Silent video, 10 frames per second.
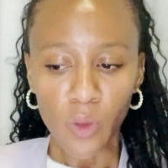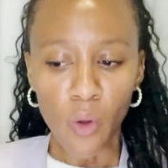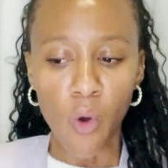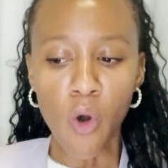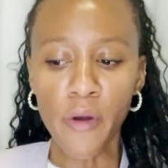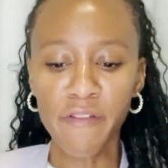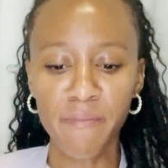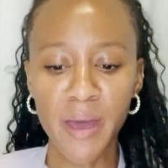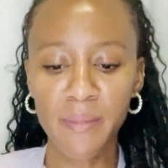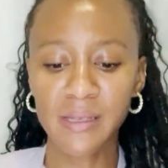Or if
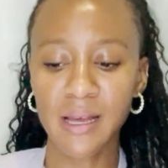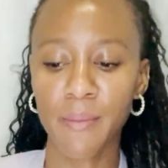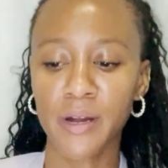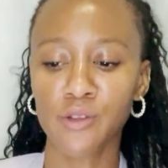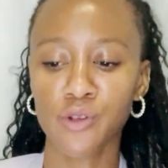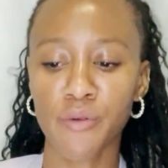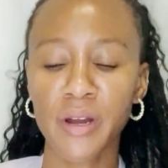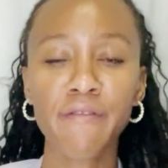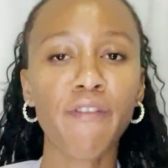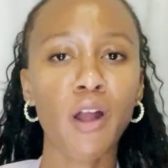maybe someone is
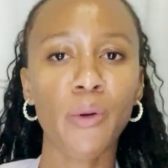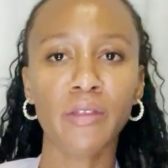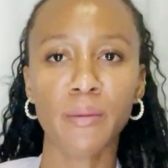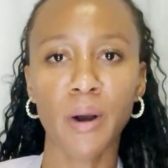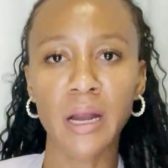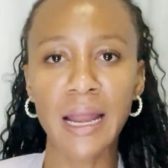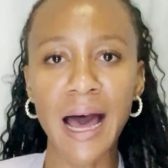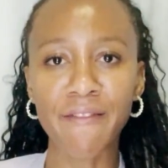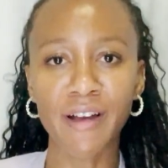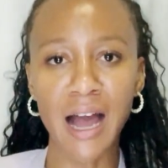already following them on a
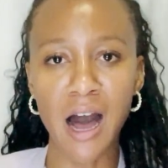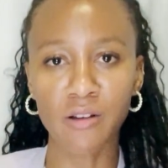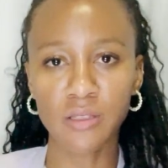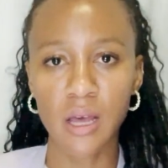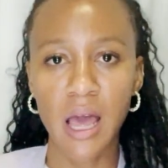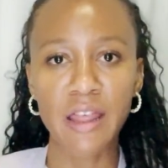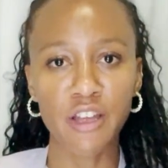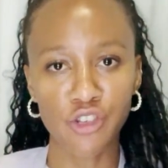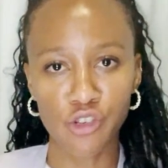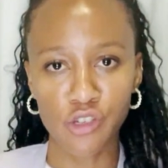live account, they
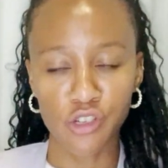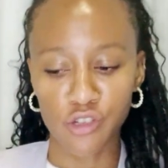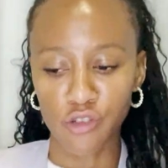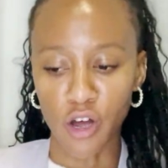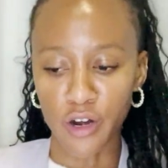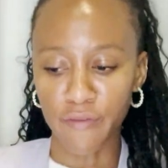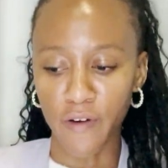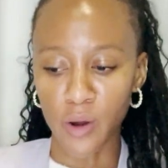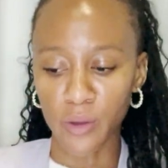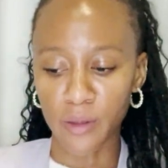just started
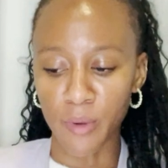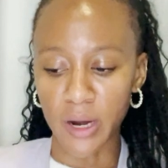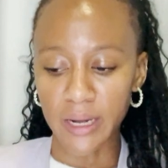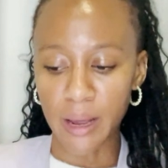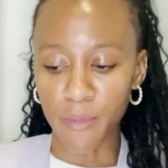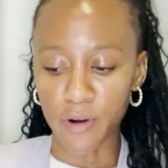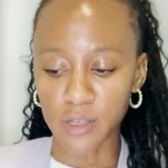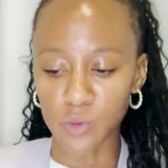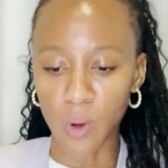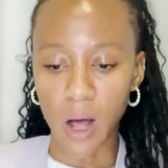following them on demo
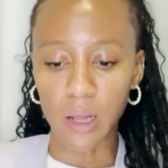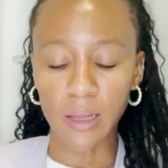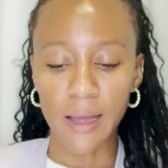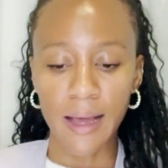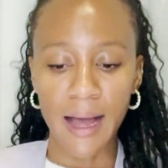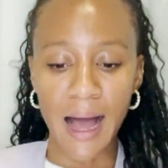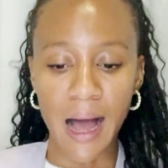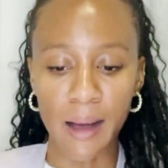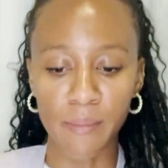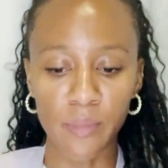as well,
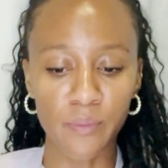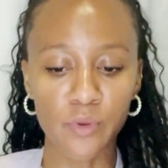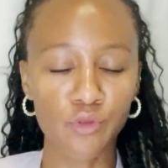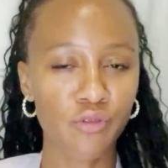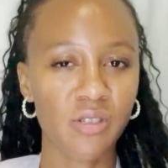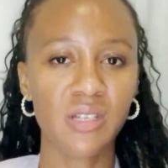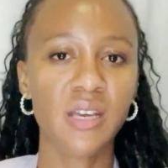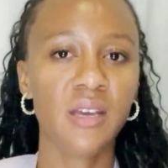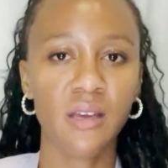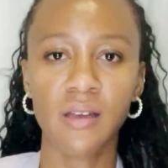to
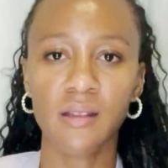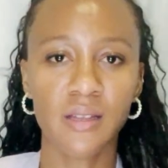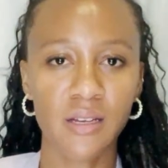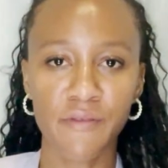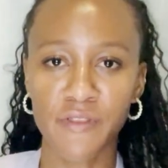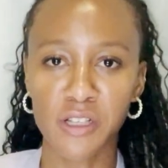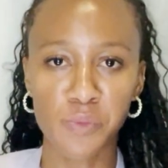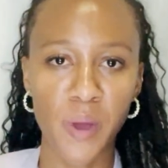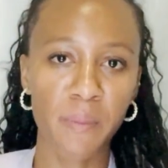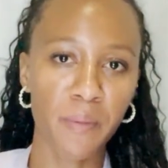see the
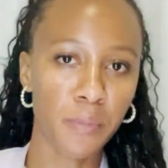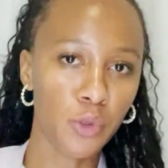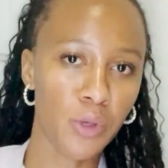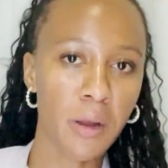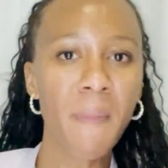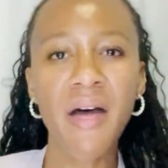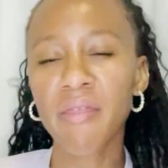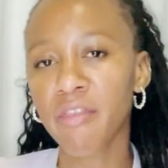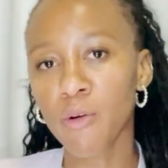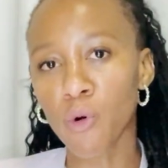difference maybe between a
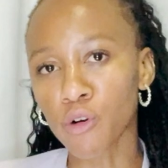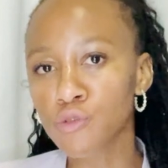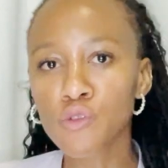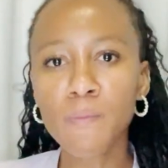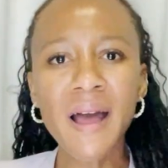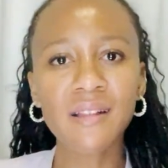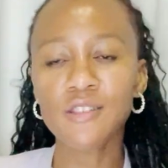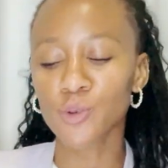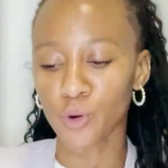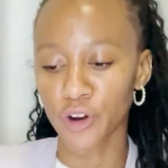month or 2
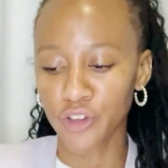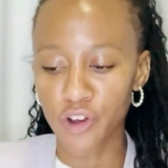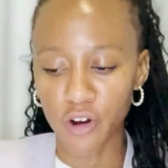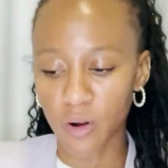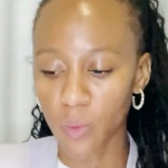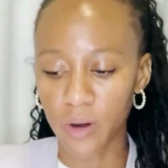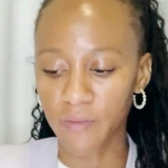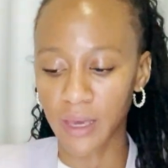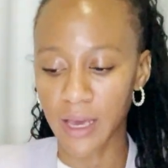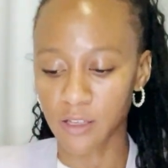months or a year or whatever
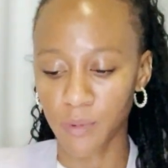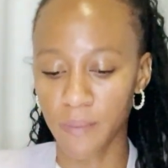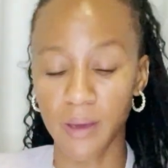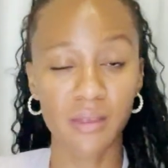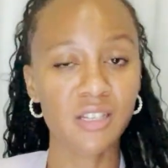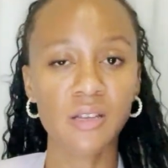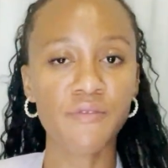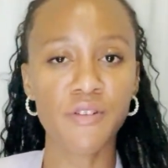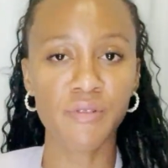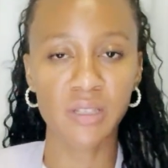the case may be. There's
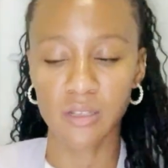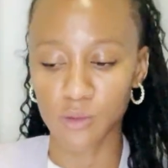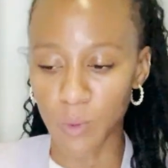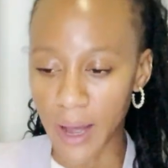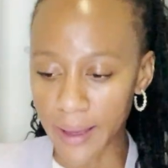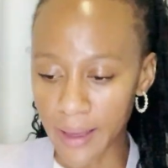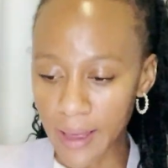different reasons why